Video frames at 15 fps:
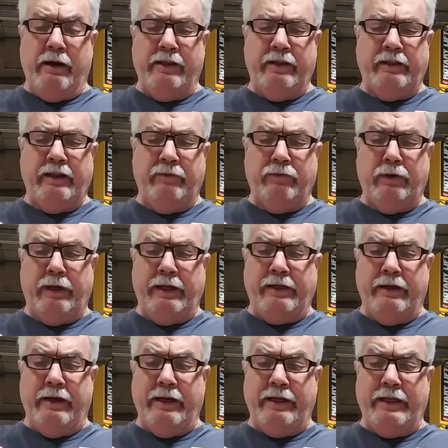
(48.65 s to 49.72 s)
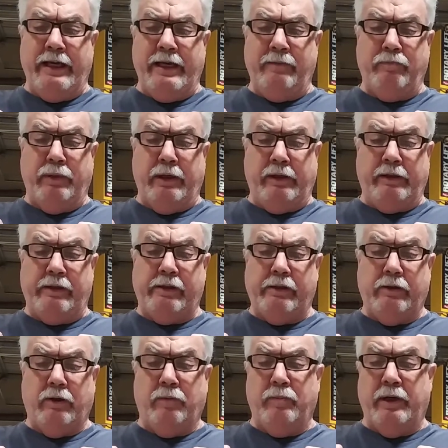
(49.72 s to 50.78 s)
I think they were like 98 bucks,
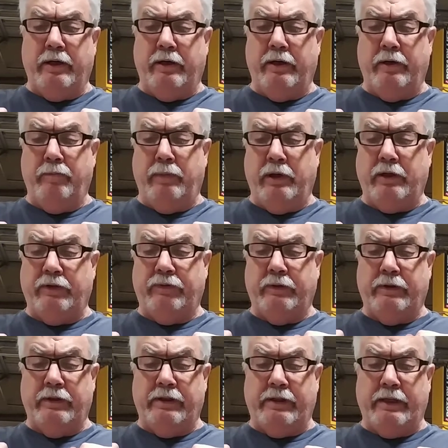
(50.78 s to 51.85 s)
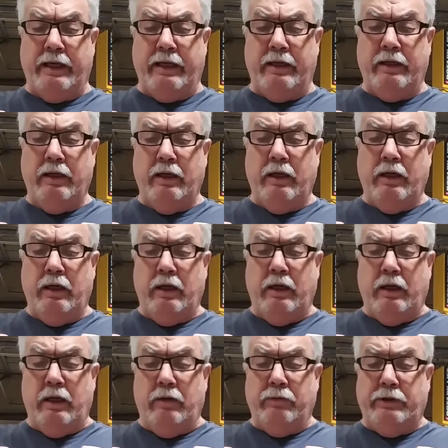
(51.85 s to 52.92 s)
all but $100 for this set,
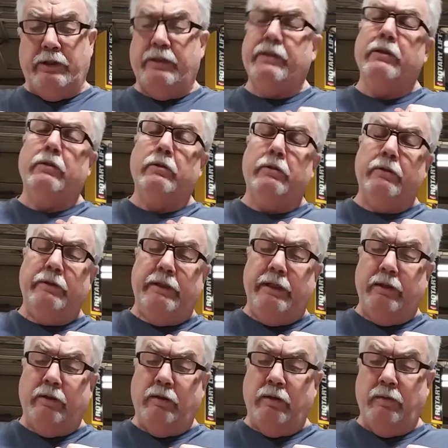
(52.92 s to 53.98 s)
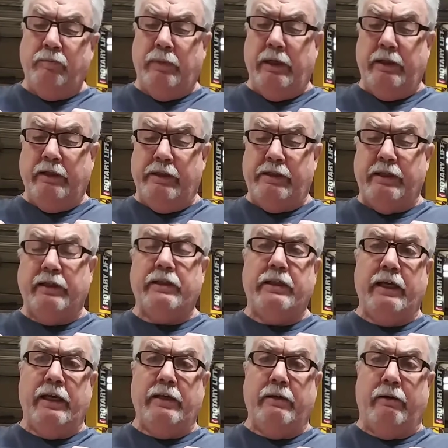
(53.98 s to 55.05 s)
which is still a good deal, but the
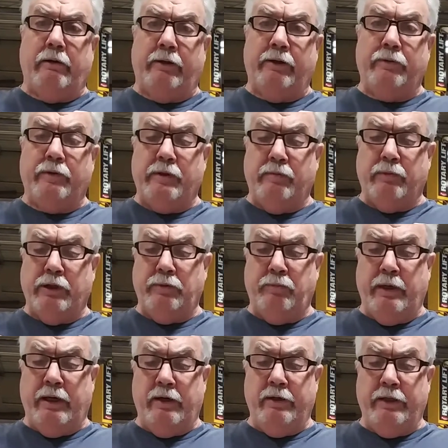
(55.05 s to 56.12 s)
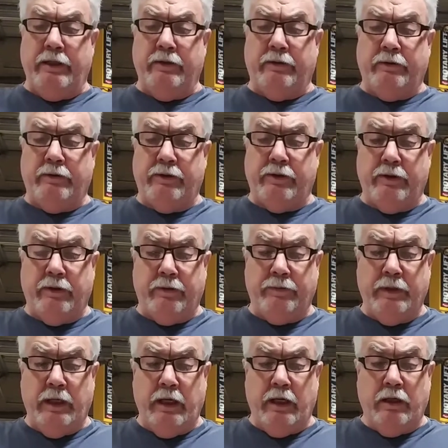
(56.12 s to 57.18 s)
$68 was a much better deal. So
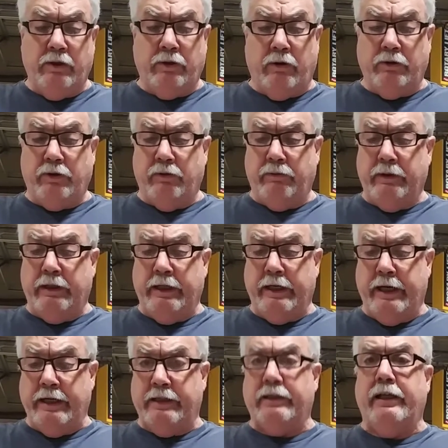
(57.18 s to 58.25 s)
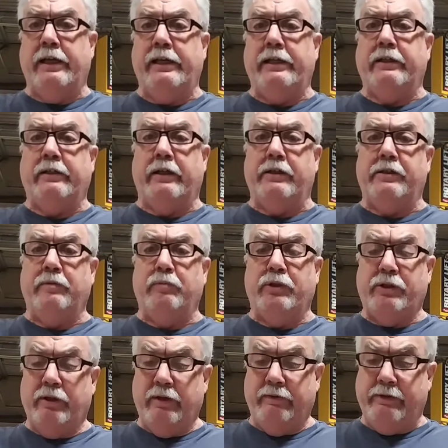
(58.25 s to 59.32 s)
talked to a really nice lady at customer
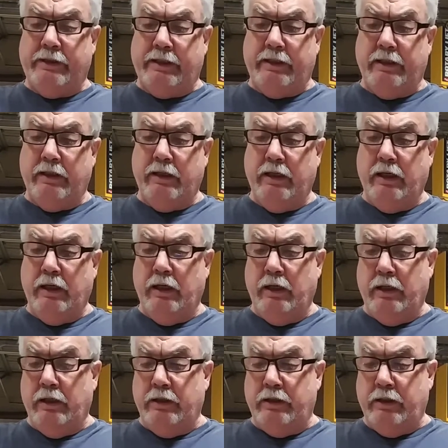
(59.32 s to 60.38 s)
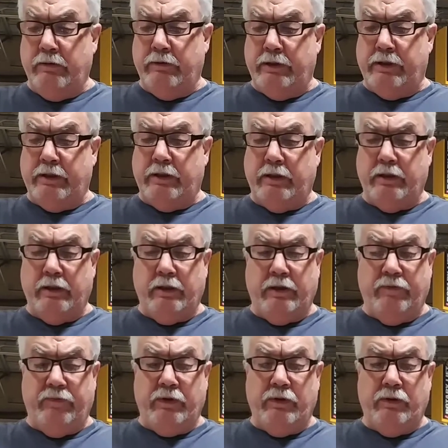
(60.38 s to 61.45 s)
service. She was
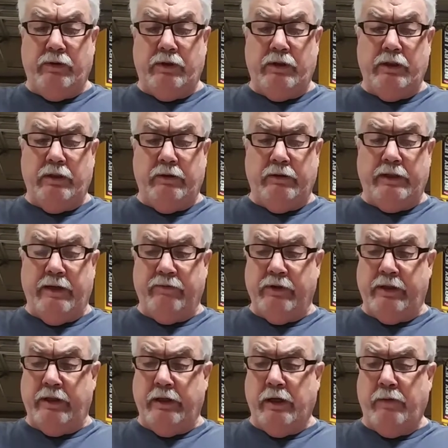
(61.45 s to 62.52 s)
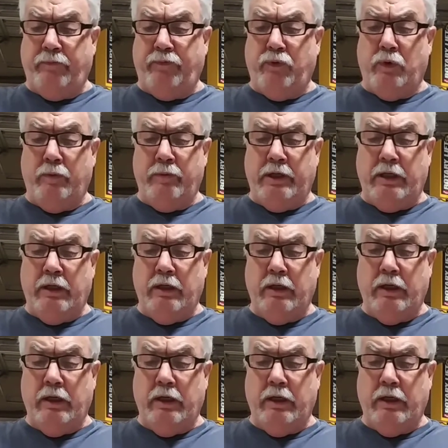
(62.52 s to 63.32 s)
confused. She looked everything up for me.